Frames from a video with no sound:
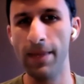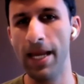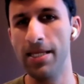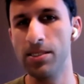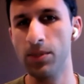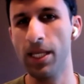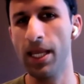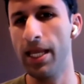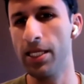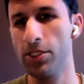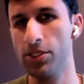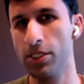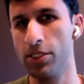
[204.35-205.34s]
As we
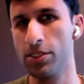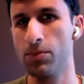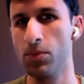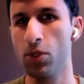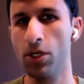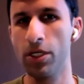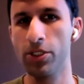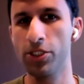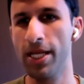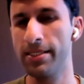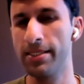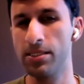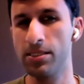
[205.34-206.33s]
age, there's more
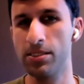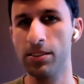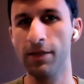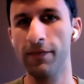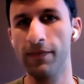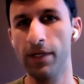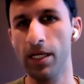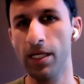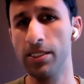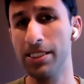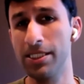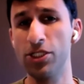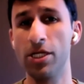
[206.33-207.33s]
chances of
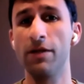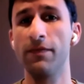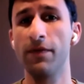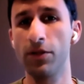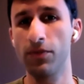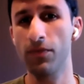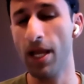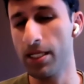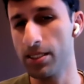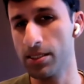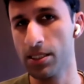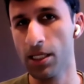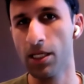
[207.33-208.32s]
degenerative
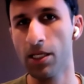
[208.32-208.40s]
arthritis,